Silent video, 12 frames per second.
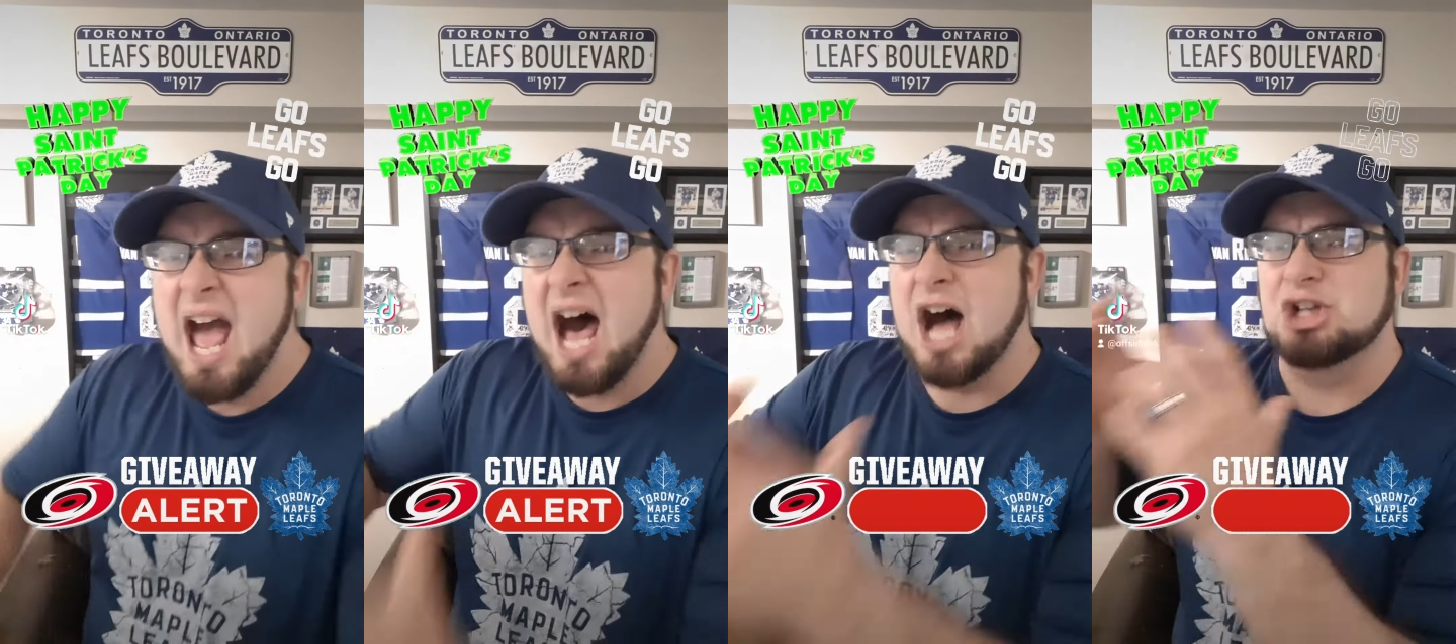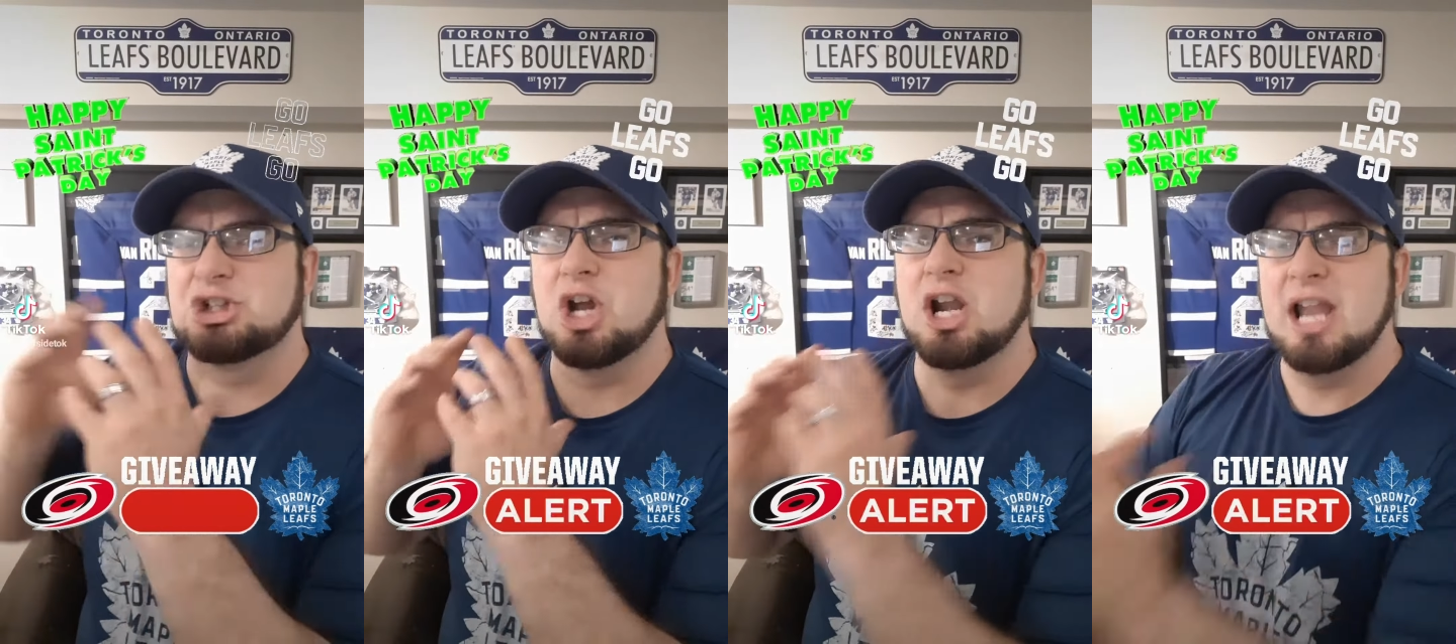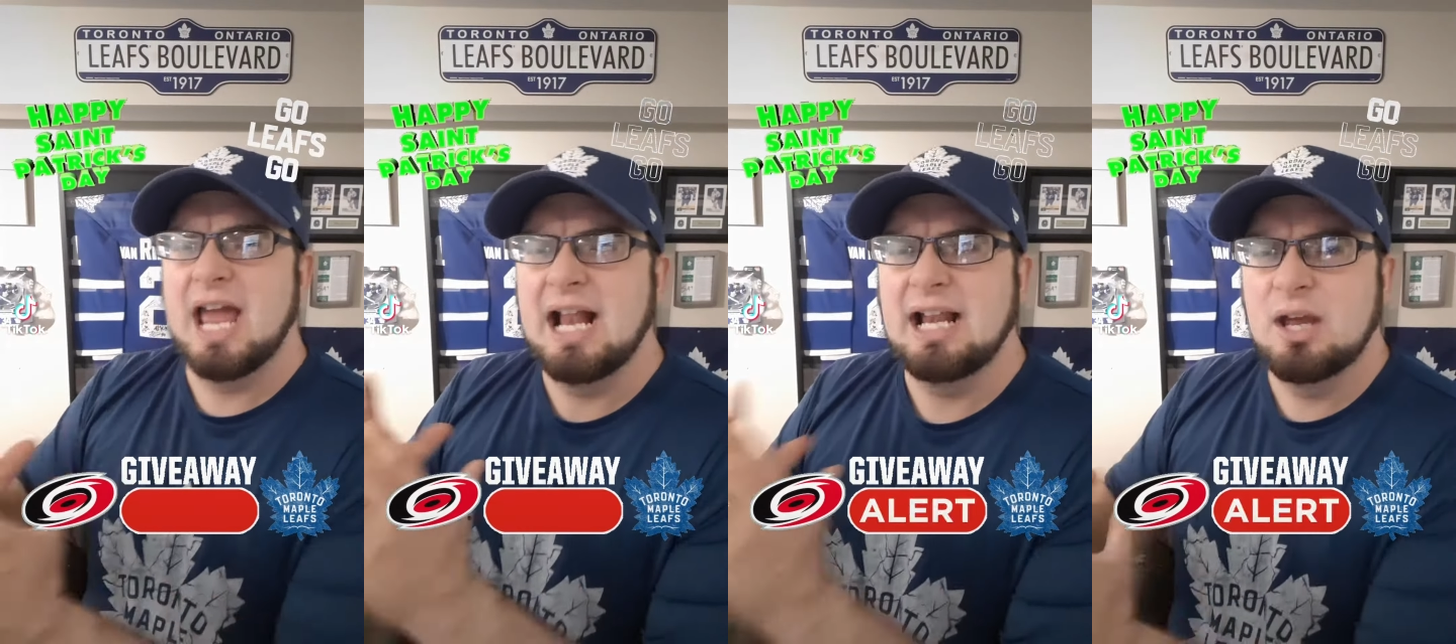a
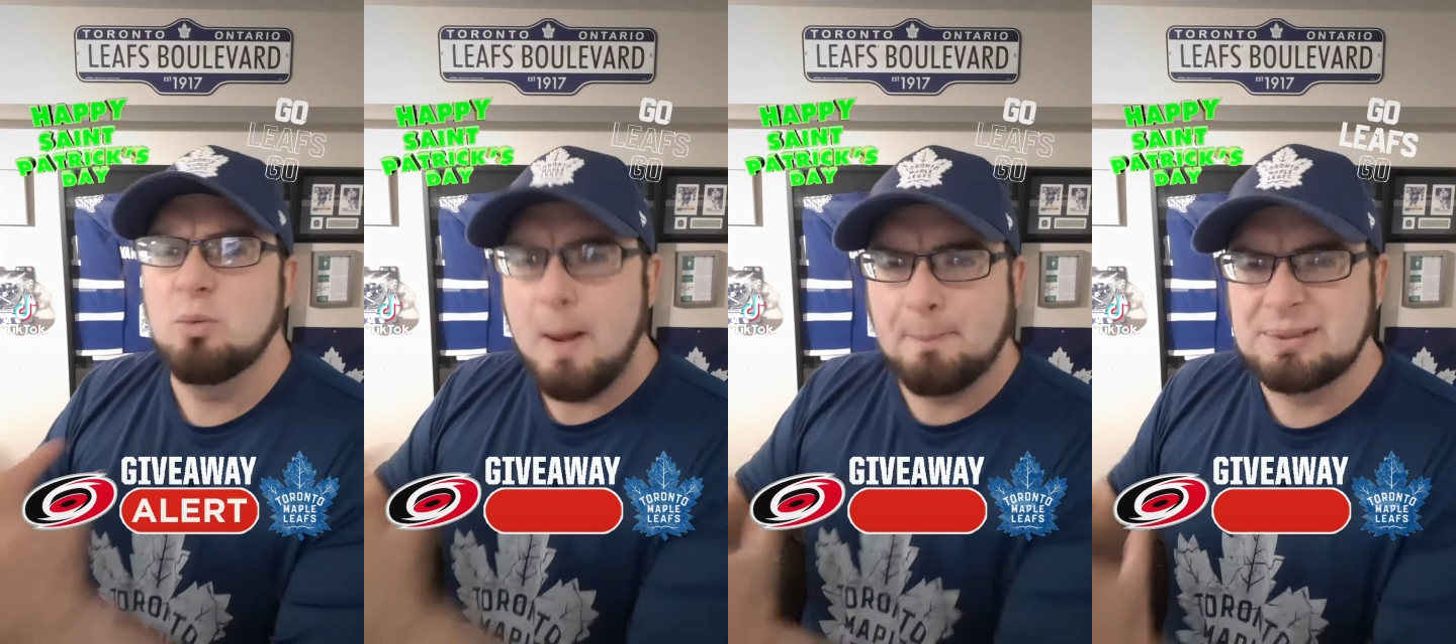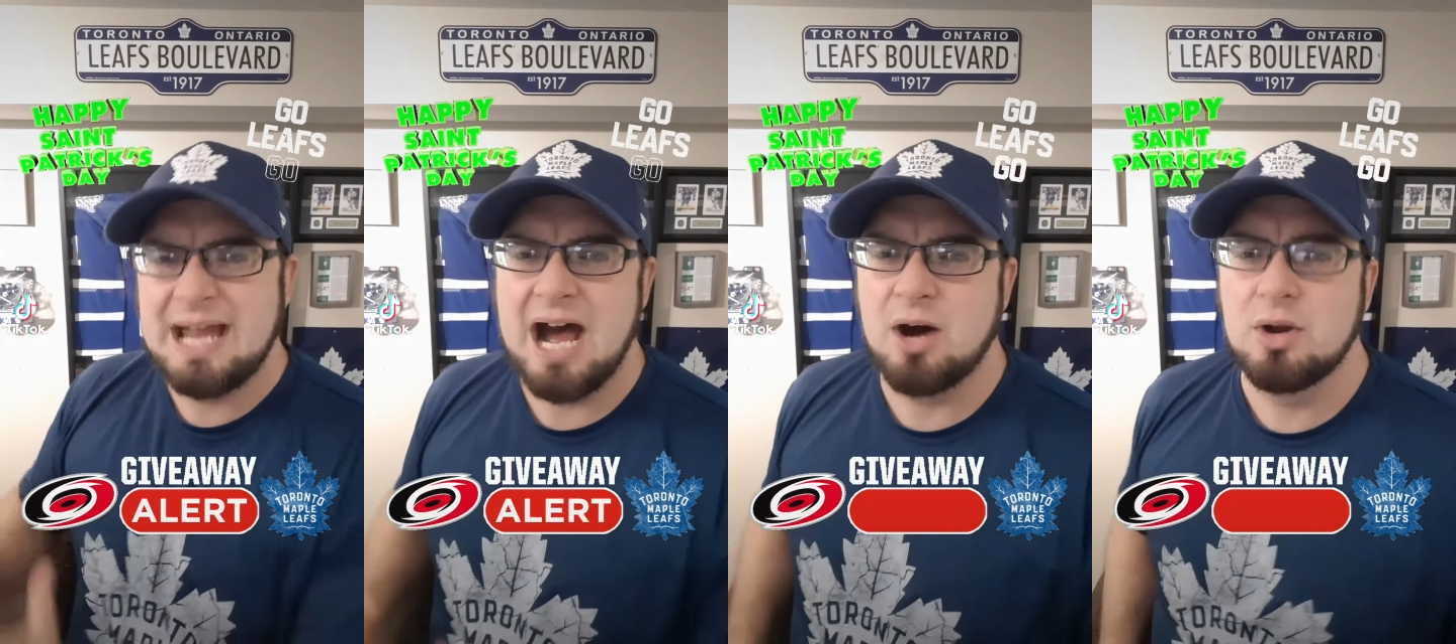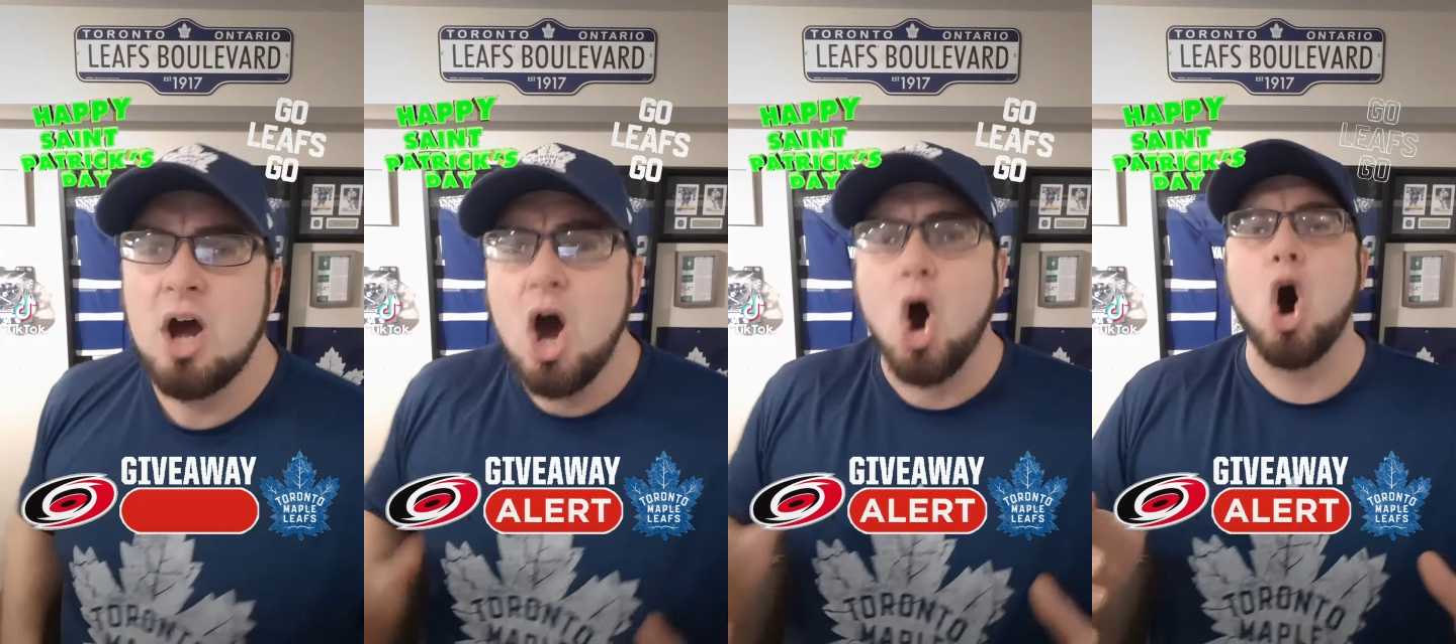shillelagh whip down